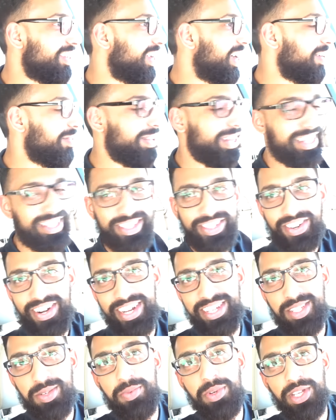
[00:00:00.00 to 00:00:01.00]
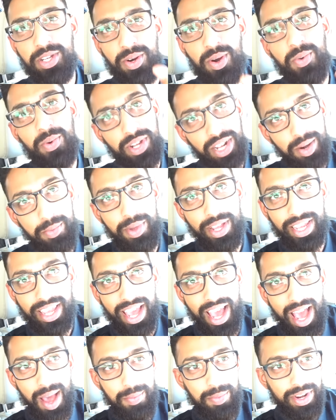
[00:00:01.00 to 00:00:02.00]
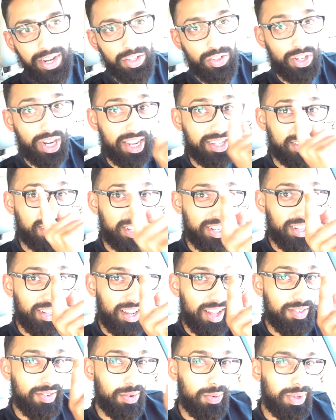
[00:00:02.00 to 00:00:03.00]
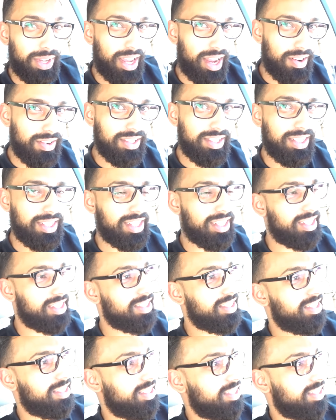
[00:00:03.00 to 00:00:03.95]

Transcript: I mean, it's crazy, but you know we're gonna make it happen, and you guys are gonna love it. We guarantee it.